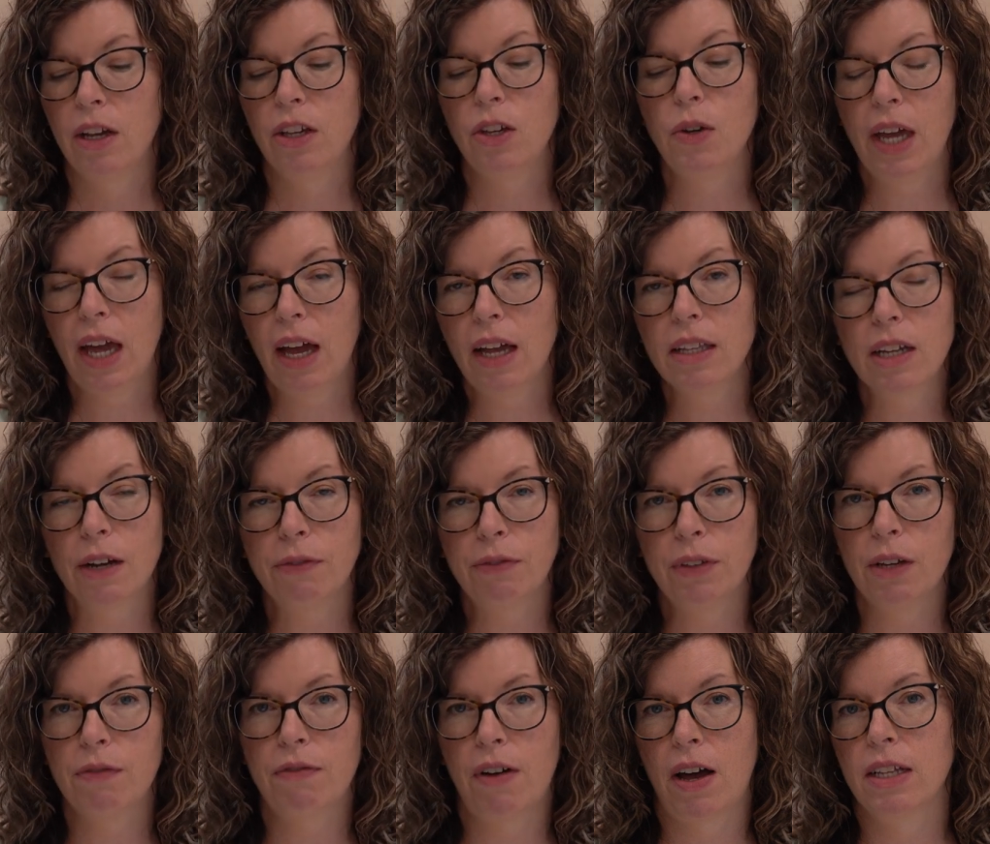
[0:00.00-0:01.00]
You can
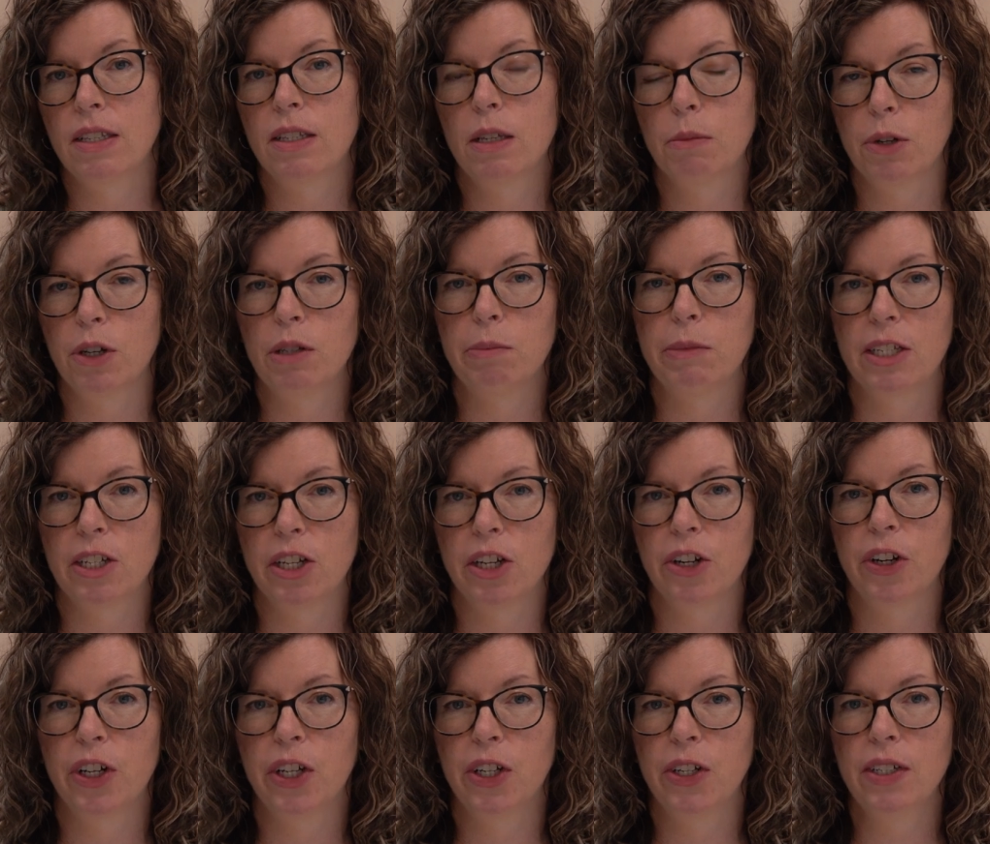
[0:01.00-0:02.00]
definitely find some good
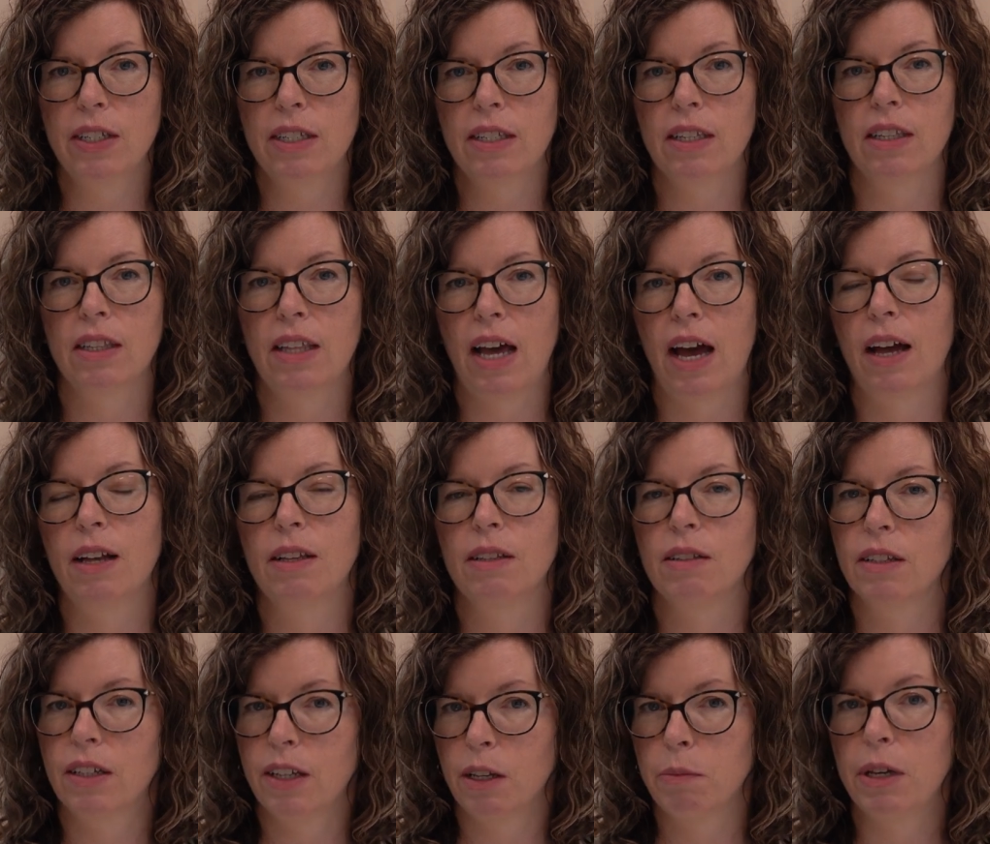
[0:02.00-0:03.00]
materials that
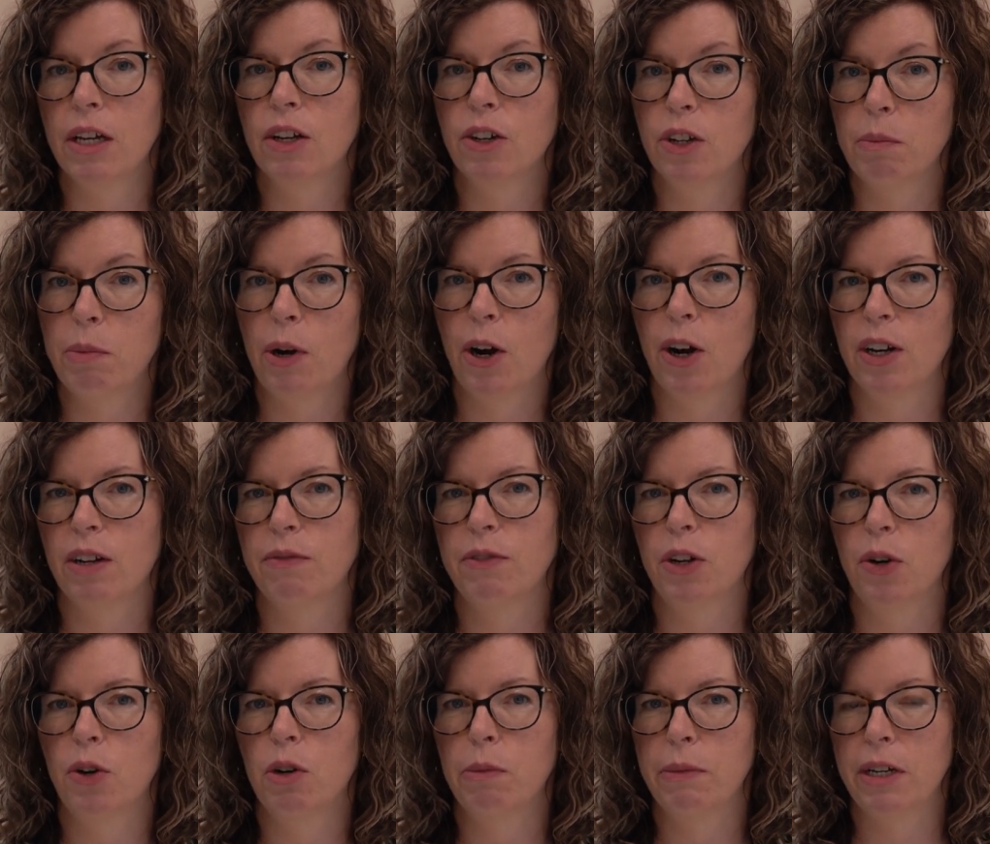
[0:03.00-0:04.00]
can be a good part of
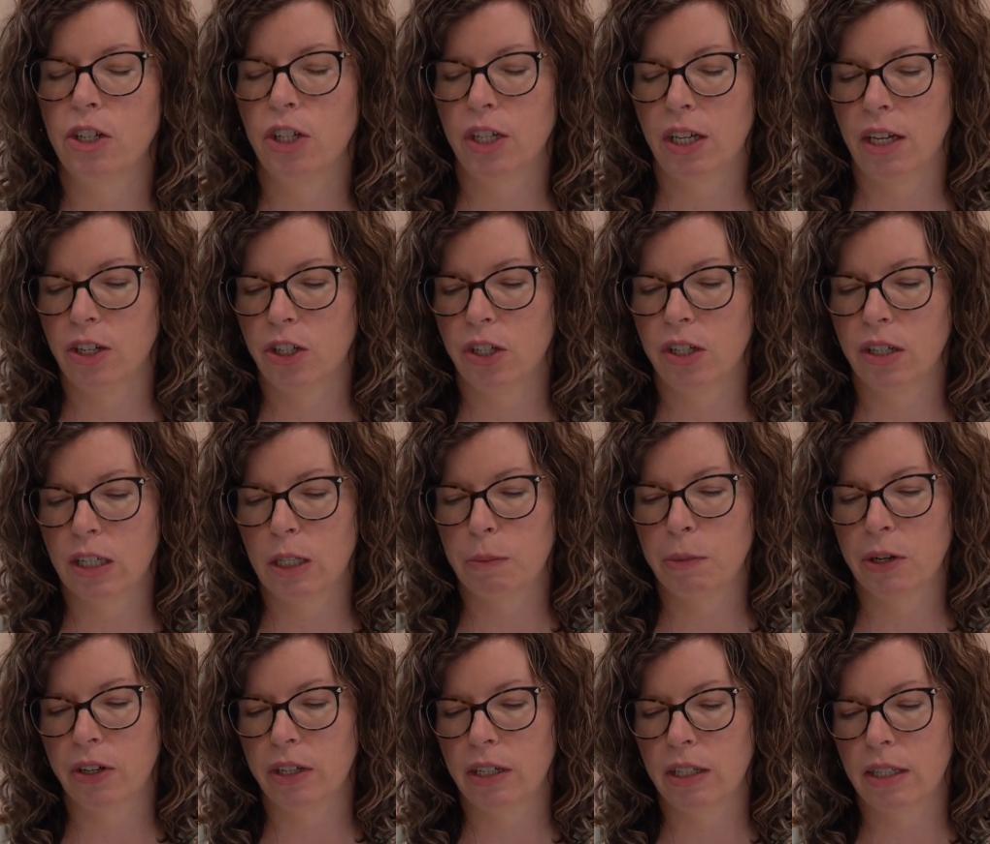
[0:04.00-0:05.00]
your home education
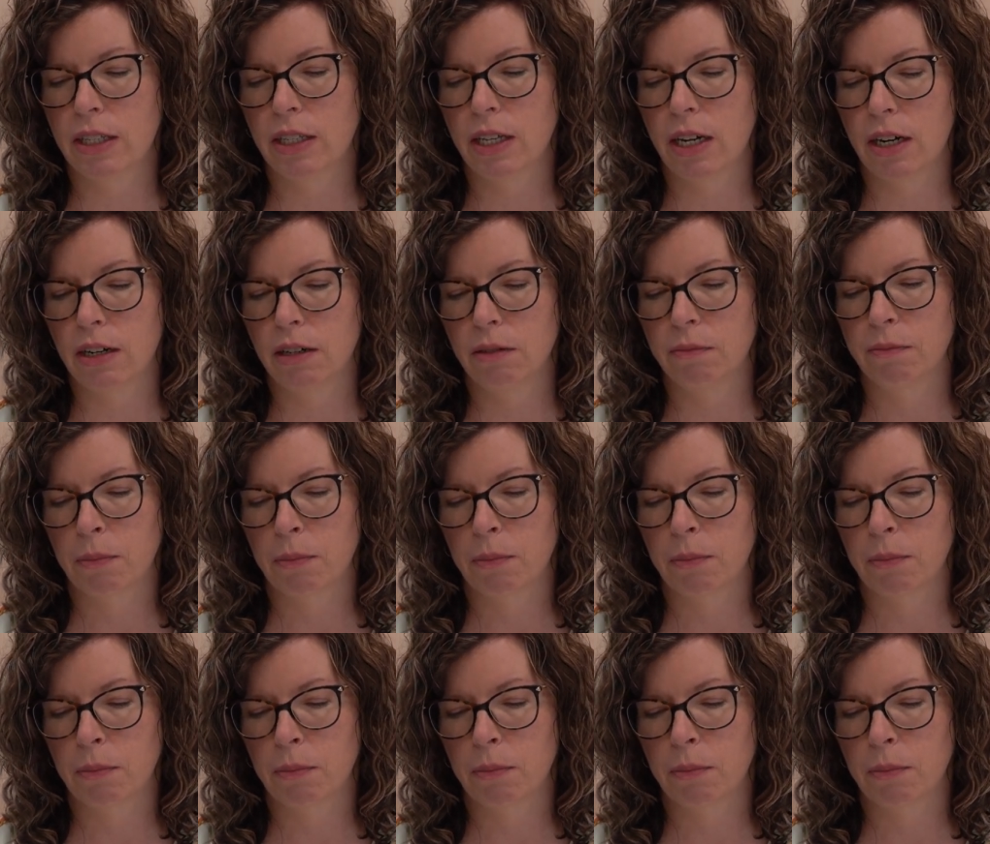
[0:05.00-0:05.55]
experience there.